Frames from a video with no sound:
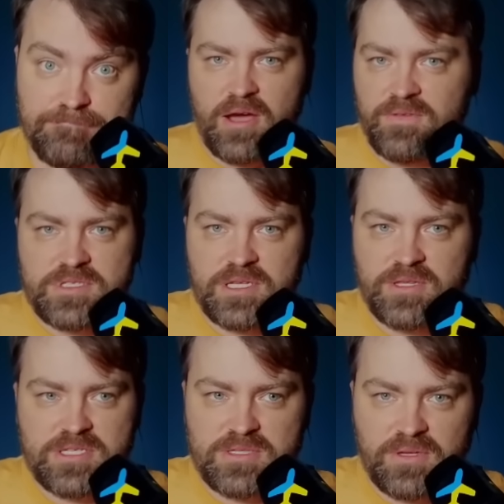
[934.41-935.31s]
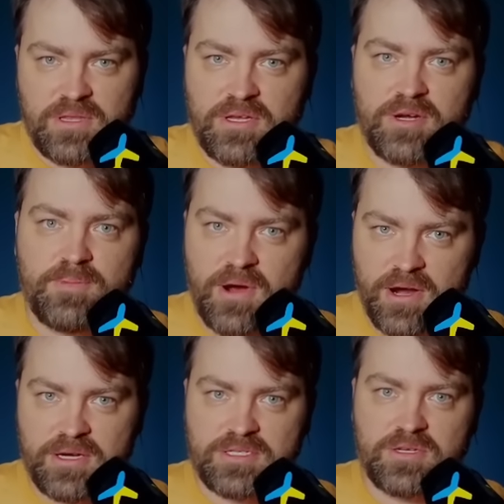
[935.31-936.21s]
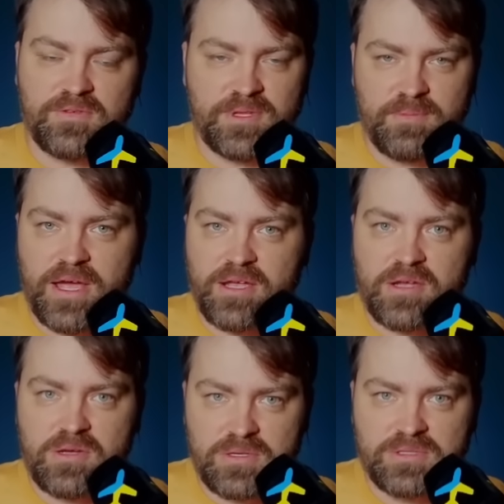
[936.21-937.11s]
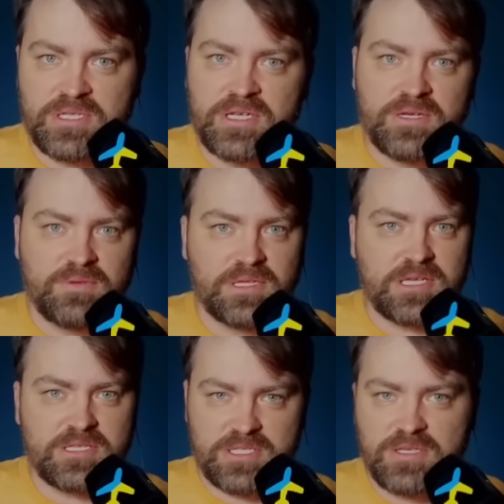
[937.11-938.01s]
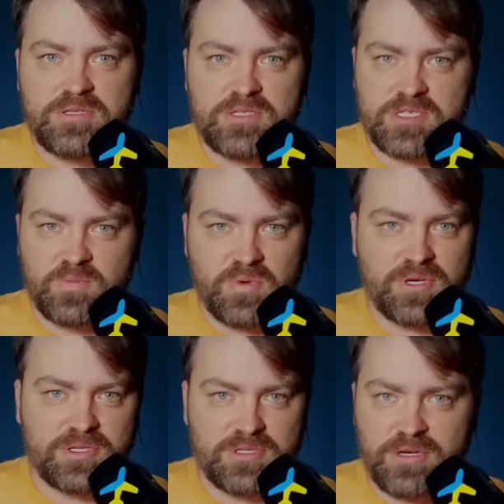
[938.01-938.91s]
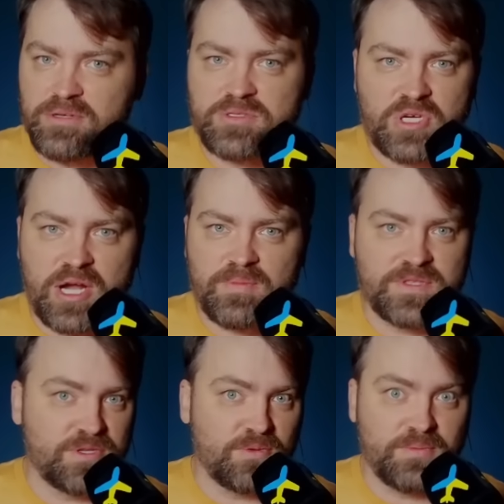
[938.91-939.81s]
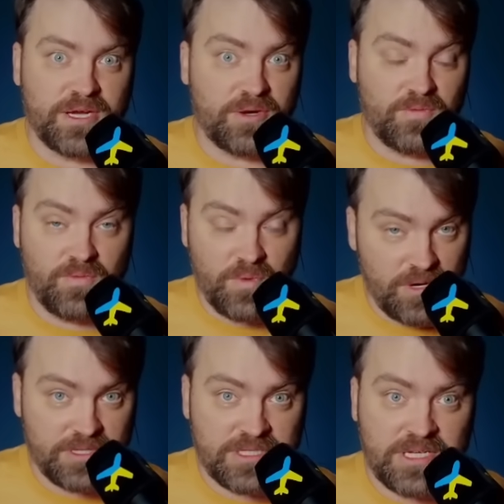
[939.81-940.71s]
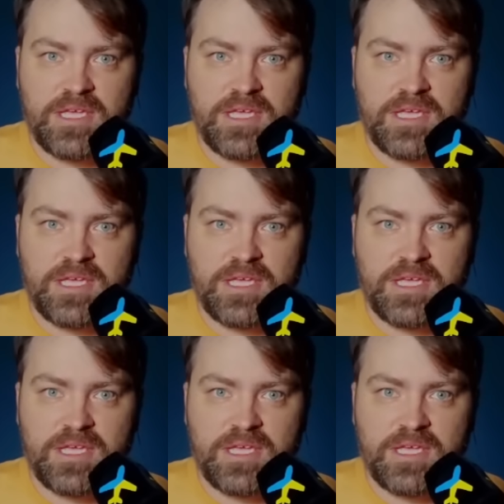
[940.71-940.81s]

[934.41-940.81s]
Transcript: Yeah, obviously this nuclear part of the MAGA cult will continue to support Donald Trump no matter what.